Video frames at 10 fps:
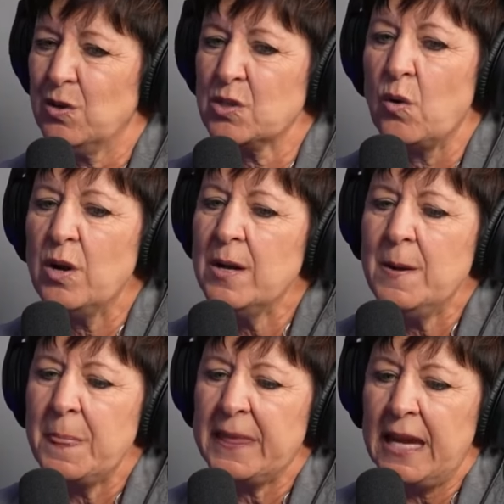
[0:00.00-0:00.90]
So
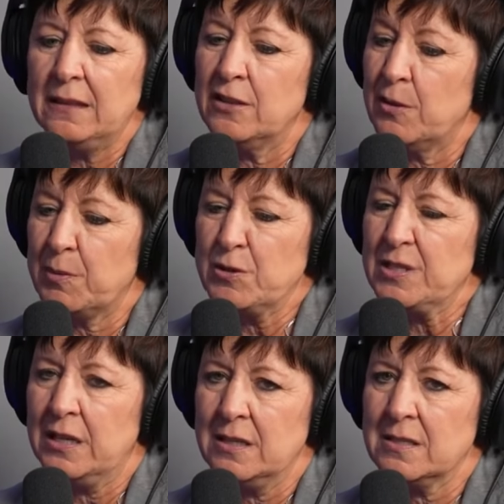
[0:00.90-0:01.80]
Caitlin, the
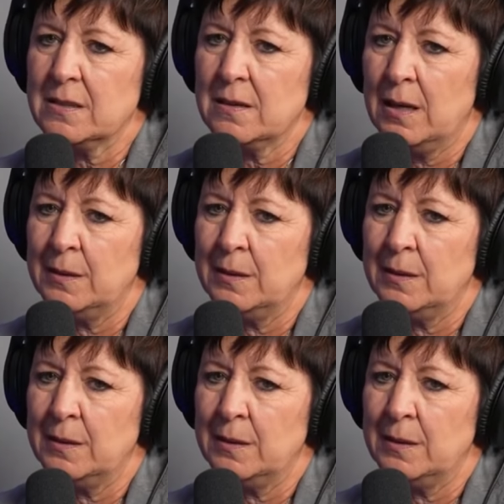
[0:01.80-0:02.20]
person, is